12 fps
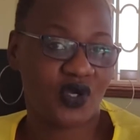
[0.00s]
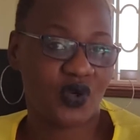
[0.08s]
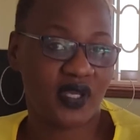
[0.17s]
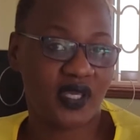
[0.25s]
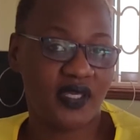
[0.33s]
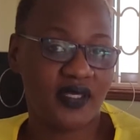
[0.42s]

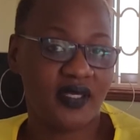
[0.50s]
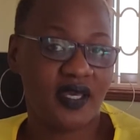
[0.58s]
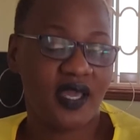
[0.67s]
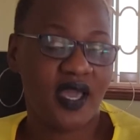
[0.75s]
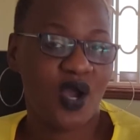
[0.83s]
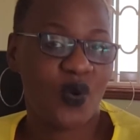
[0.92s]
Okay?
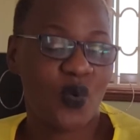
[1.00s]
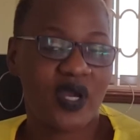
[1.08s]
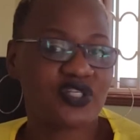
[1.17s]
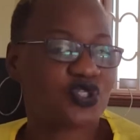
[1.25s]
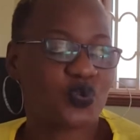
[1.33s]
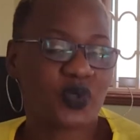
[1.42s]
Why
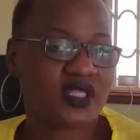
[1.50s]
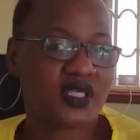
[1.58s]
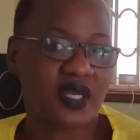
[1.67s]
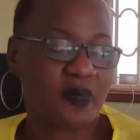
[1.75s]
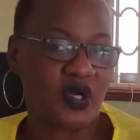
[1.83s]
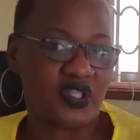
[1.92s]
should we think
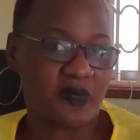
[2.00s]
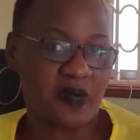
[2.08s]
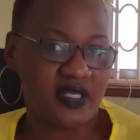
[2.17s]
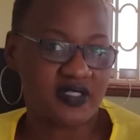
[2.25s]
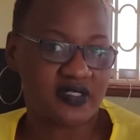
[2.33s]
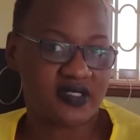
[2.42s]
about the
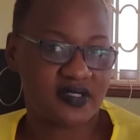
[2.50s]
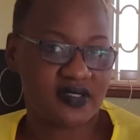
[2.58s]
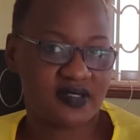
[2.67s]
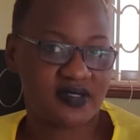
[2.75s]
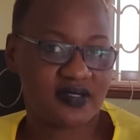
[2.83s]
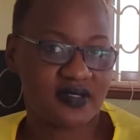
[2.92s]
past?
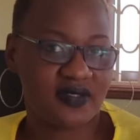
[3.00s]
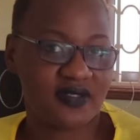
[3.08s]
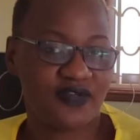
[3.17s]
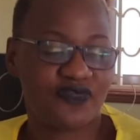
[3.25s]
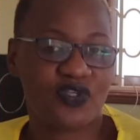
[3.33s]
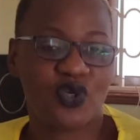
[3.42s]

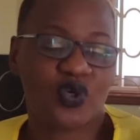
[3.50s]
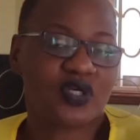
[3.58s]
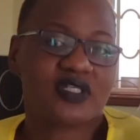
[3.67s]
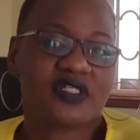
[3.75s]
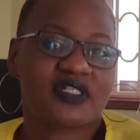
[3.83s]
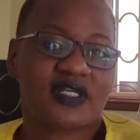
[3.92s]
If the Lord
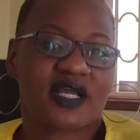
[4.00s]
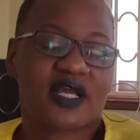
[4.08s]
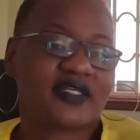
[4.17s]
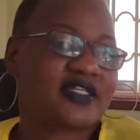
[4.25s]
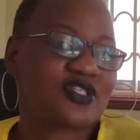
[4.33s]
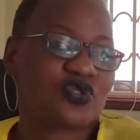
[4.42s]

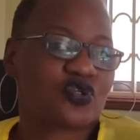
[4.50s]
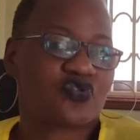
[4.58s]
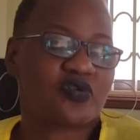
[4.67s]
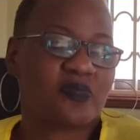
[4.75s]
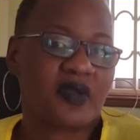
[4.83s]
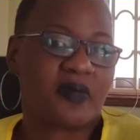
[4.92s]
does not
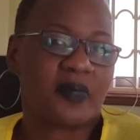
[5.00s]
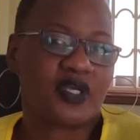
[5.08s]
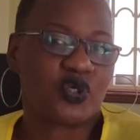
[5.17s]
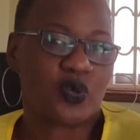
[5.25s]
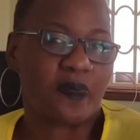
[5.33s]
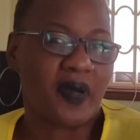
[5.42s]
remember
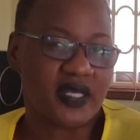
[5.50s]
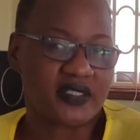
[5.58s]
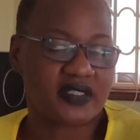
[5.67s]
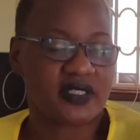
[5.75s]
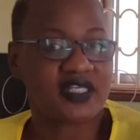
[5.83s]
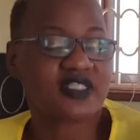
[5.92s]
your
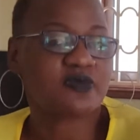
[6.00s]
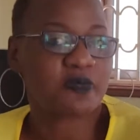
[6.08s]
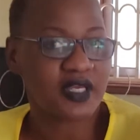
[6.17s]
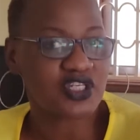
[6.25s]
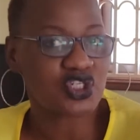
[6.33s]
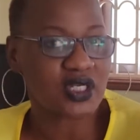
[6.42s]
past,
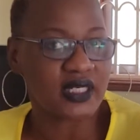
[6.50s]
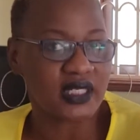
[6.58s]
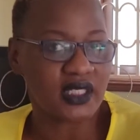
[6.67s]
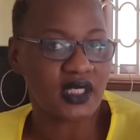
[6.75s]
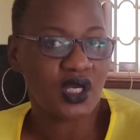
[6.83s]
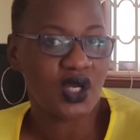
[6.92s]

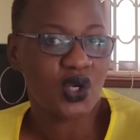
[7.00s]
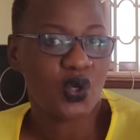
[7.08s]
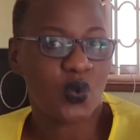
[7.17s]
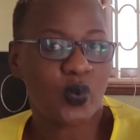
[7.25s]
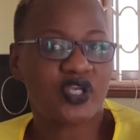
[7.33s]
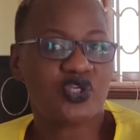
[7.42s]
especially
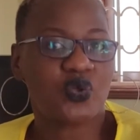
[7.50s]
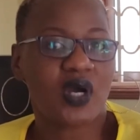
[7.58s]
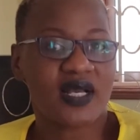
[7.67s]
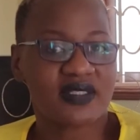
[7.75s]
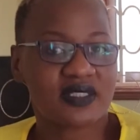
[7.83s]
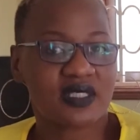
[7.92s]
when you're
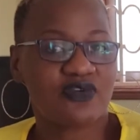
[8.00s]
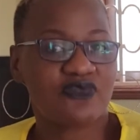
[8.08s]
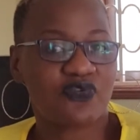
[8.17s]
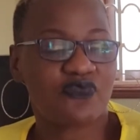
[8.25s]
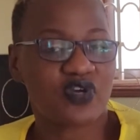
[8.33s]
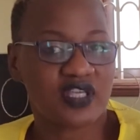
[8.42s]
asking
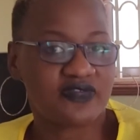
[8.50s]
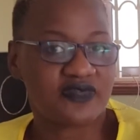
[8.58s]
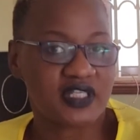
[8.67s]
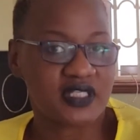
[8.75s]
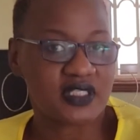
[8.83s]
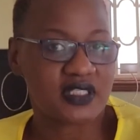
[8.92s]
for
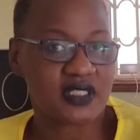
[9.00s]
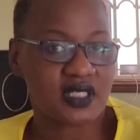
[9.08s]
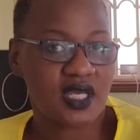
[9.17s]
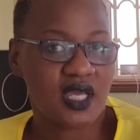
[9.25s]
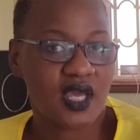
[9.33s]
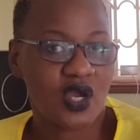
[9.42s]
forgiveness,
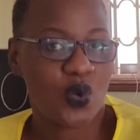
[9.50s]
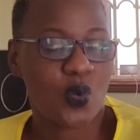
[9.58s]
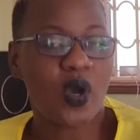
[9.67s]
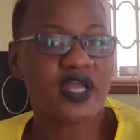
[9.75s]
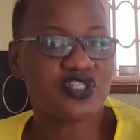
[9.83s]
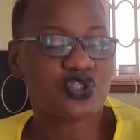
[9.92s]

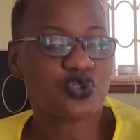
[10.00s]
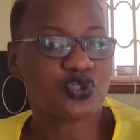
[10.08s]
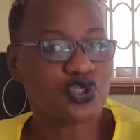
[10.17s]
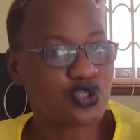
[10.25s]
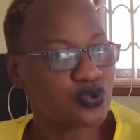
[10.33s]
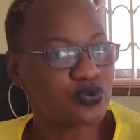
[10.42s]
why should
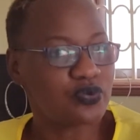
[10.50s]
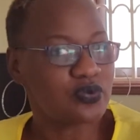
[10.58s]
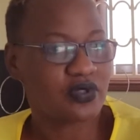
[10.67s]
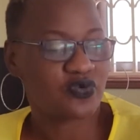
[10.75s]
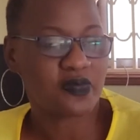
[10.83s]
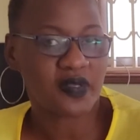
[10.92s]
you
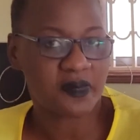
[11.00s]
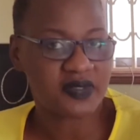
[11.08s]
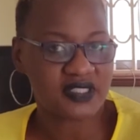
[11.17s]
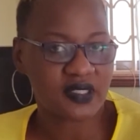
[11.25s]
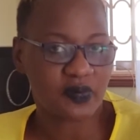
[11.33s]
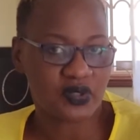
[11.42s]
remember
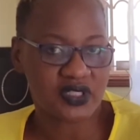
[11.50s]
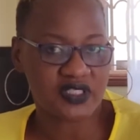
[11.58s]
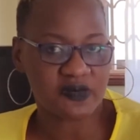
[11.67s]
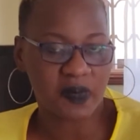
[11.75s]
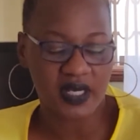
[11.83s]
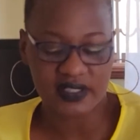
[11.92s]
somebody's
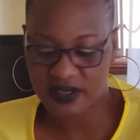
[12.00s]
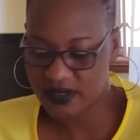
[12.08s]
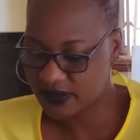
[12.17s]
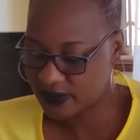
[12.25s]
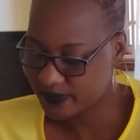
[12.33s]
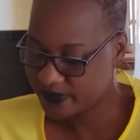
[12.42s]
past?